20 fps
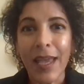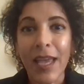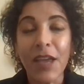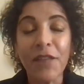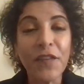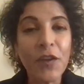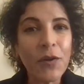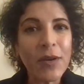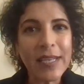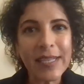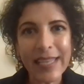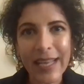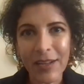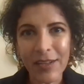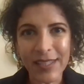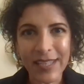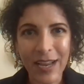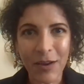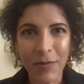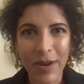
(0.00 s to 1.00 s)
If you're a
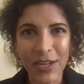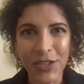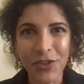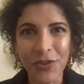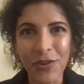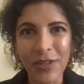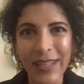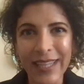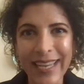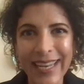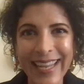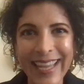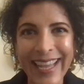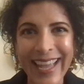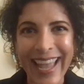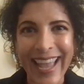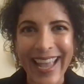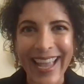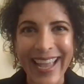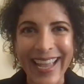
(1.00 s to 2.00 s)
sales director
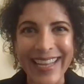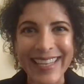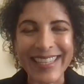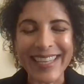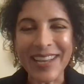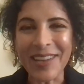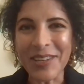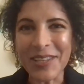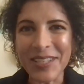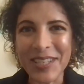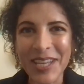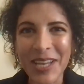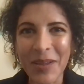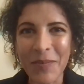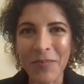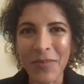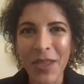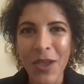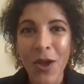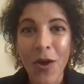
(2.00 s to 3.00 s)
leading a sales
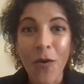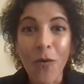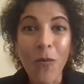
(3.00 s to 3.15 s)
team,